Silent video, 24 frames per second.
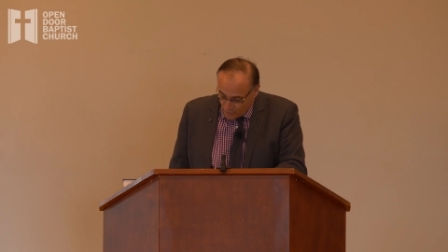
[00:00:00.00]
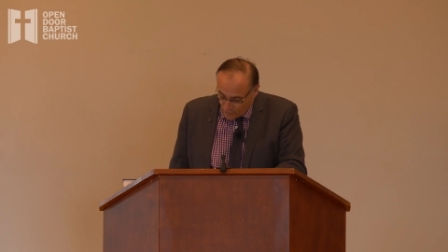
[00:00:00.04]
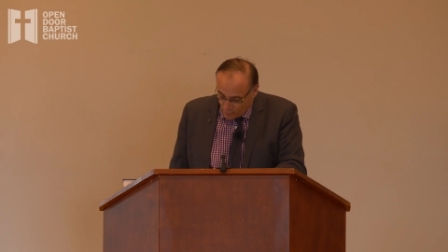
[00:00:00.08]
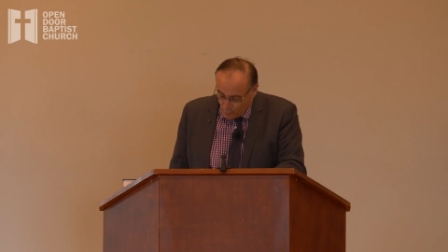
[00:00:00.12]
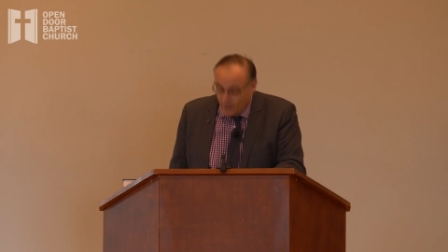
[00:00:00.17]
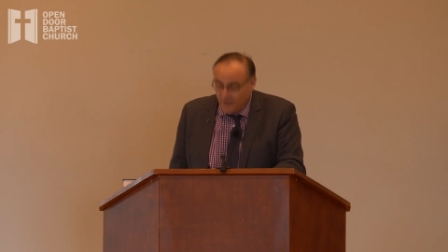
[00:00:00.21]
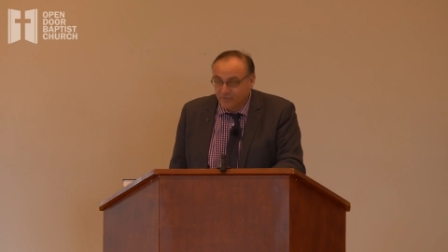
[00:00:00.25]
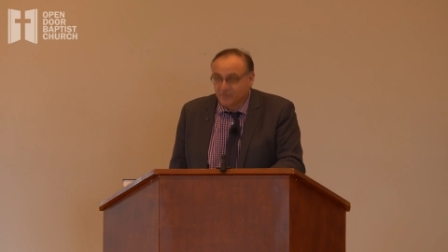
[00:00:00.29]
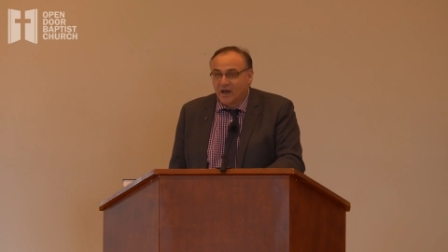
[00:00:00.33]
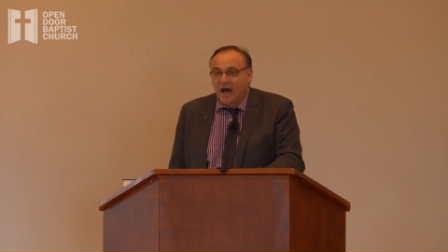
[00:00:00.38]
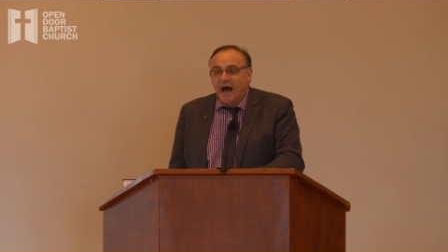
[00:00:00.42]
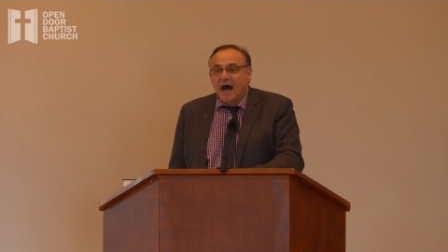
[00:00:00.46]
was
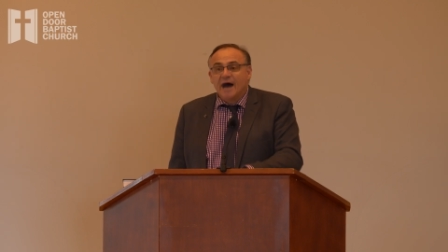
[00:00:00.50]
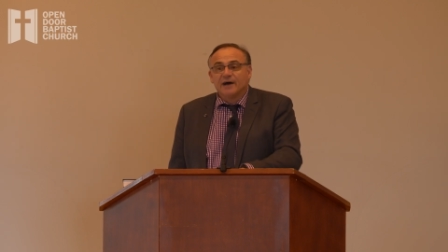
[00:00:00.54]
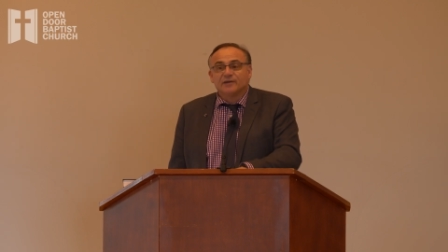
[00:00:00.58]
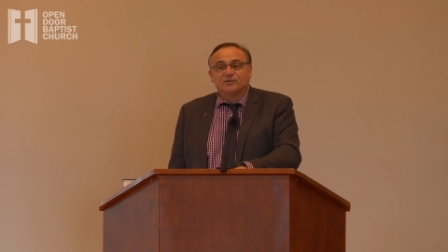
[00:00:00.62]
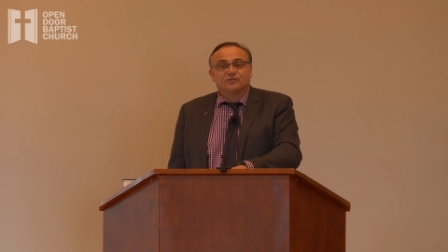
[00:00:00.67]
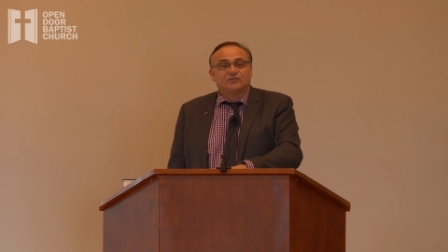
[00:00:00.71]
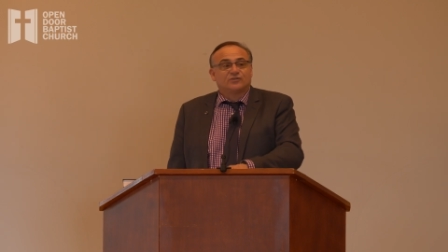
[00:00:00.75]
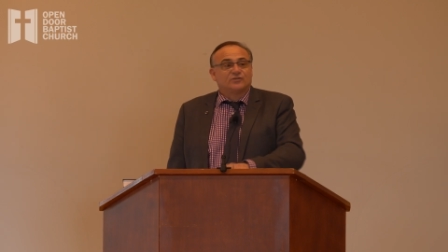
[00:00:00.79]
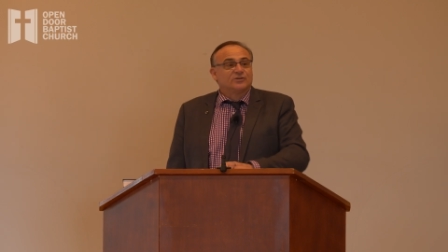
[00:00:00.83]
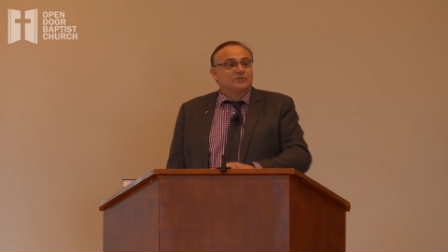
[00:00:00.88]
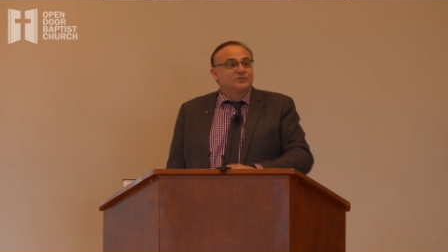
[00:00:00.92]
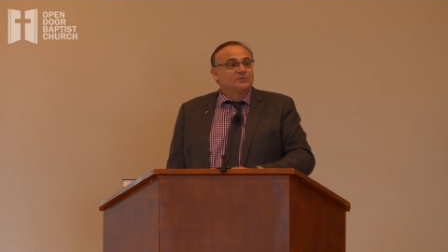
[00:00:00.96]
once
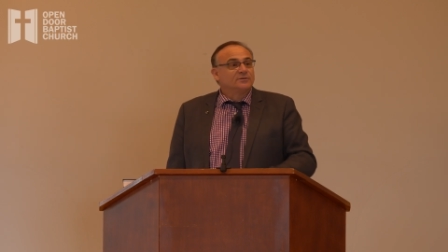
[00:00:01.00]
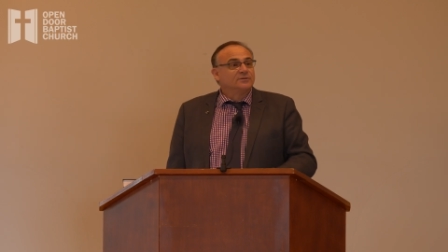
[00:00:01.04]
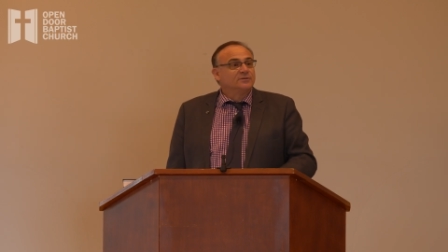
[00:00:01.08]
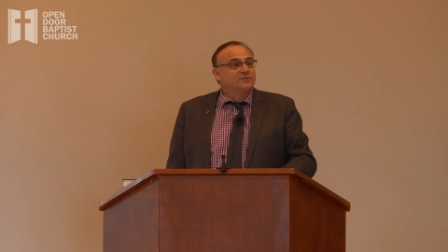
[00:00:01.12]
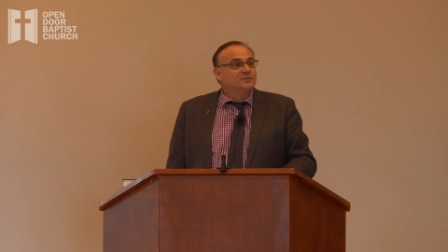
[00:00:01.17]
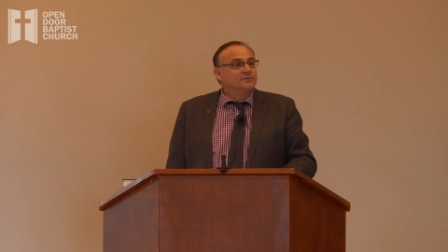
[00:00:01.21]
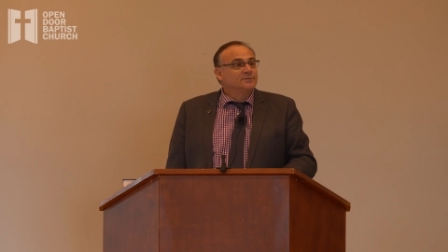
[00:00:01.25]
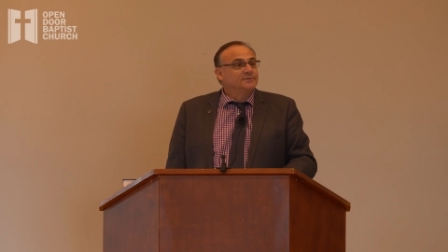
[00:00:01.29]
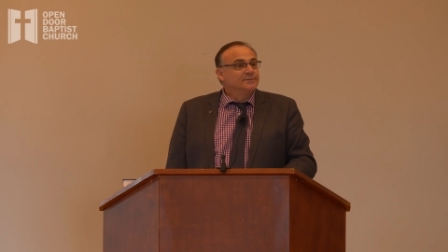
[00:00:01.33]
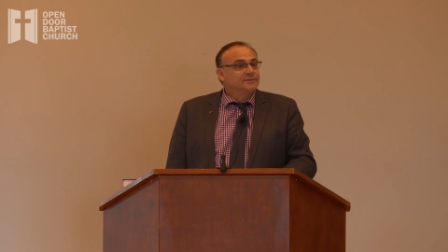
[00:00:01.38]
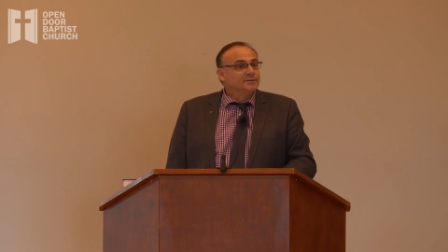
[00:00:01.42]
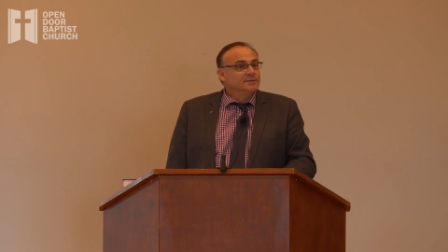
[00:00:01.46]
asked
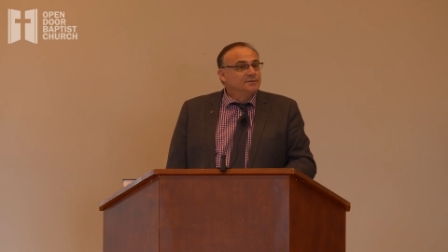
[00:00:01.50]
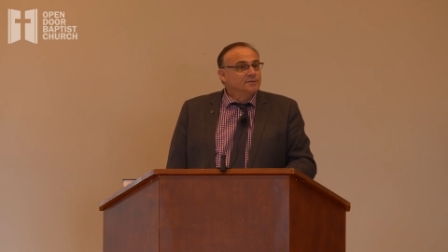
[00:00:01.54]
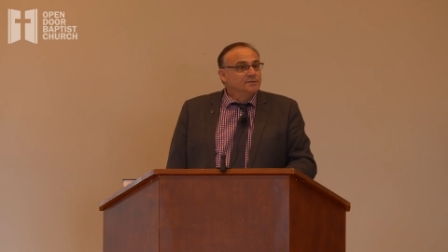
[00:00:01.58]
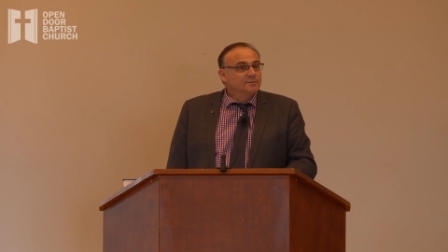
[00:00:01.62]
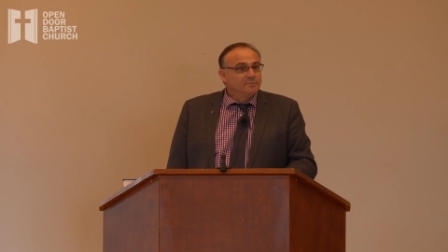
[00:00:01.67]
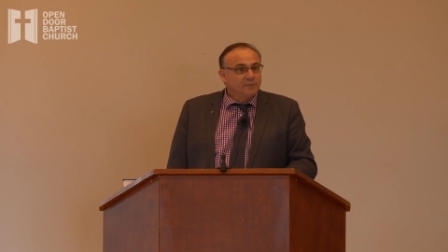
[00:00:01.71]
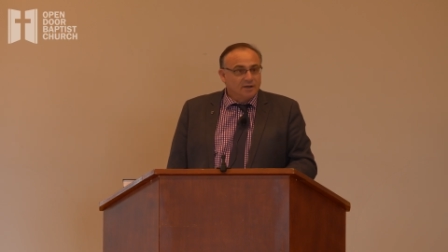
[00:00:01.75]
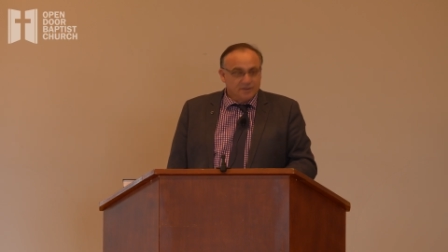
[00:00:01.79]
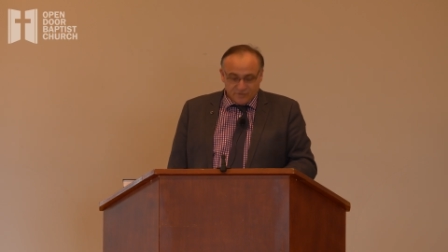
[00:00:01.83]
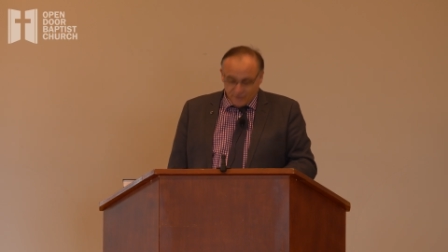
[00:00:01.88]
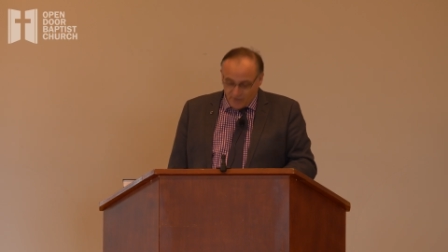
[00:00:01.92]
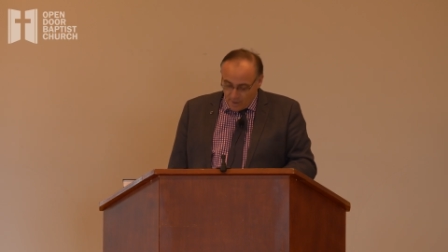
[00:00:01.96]
by